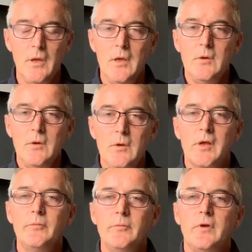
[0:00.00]
When it
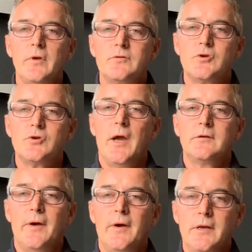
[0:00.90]
comes to trying
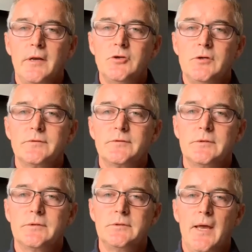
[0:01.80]
to find initiatives
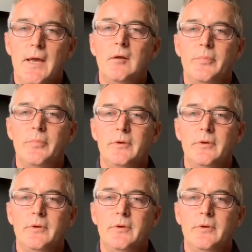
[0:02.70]
to help,